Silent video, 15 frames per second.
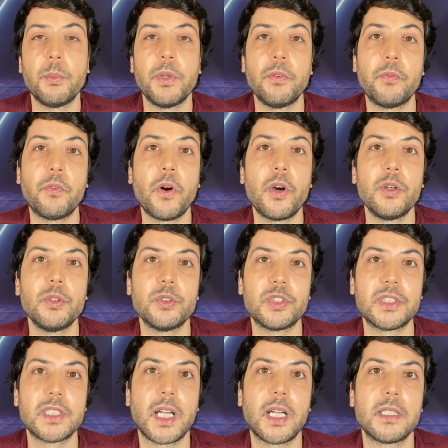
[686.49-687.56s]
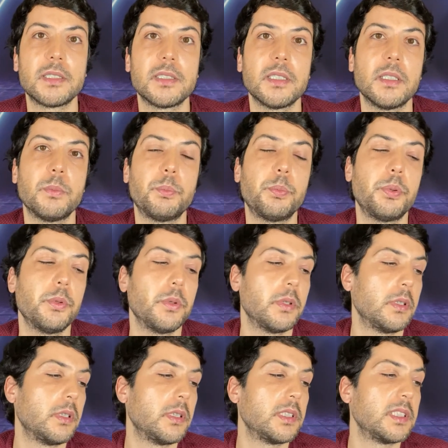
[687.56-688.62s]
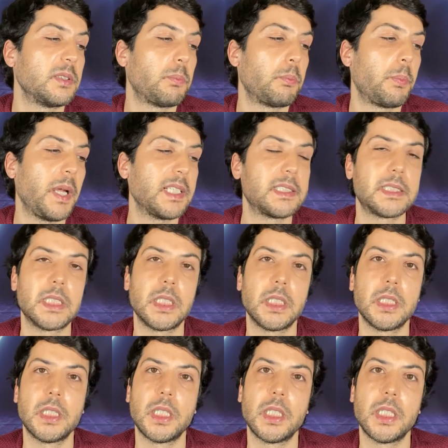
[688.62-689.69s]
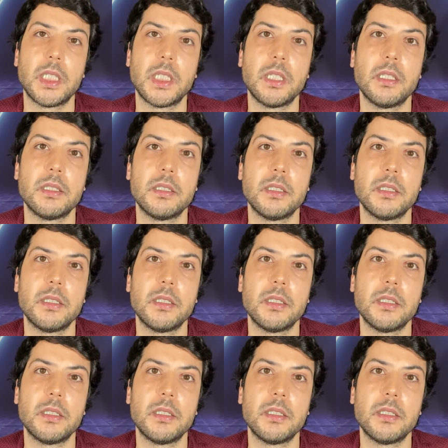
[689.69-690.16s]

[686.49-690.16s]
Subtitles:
before you start passing the